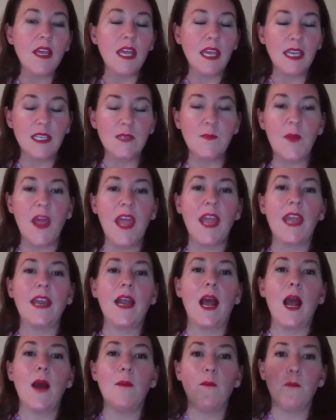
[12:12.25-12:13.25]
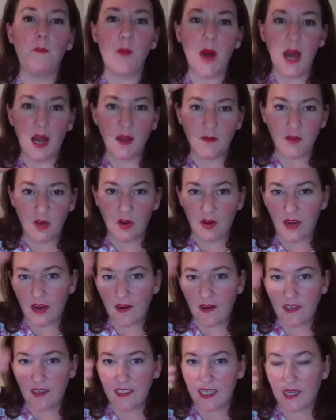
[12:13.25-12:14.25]
is paid above your
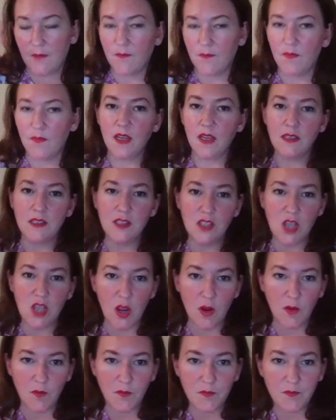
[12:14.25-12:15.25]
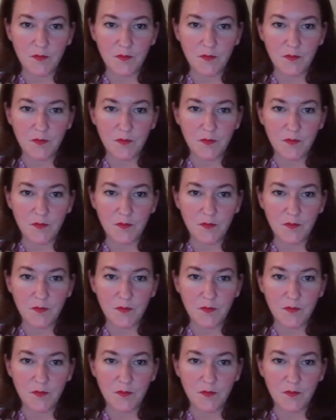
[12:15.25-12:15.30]
guarantee. So,